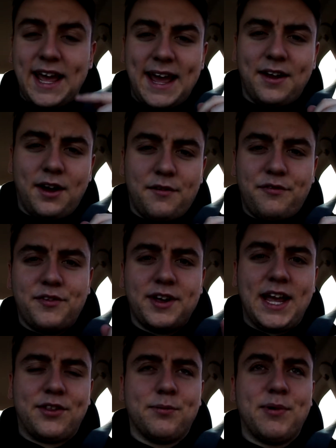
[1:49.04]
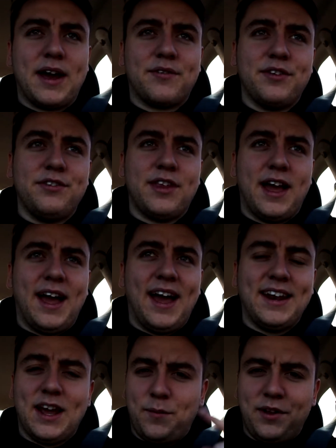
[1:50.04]
gonna head off, get some breakfast,
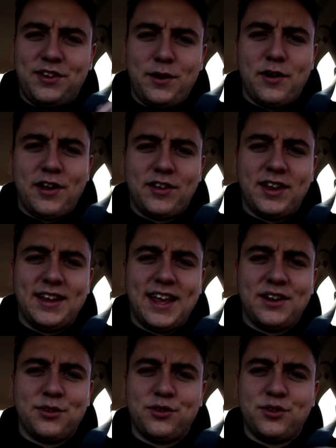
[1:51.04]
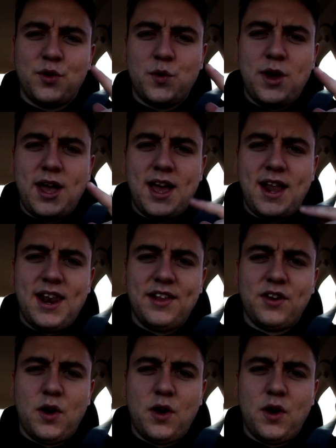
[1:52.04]
and then we'll see where the rest of the day takes us. So let's